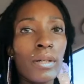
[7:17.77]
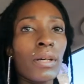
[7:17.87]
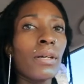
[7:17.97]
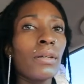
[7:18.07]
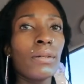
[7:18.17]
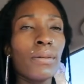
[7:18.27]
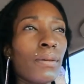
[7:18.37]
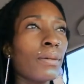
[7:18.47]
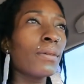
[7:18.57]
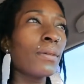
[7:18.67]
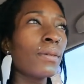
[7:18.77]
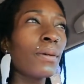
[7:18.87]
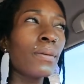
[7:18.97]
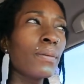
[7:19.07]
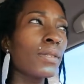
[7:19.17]
Okay,
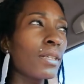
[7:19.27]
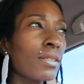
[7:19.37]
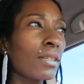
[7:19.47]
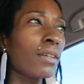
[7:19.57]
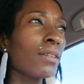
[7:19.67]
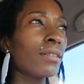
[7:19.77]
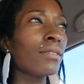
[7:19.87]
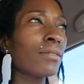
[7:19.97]
now what was I saying?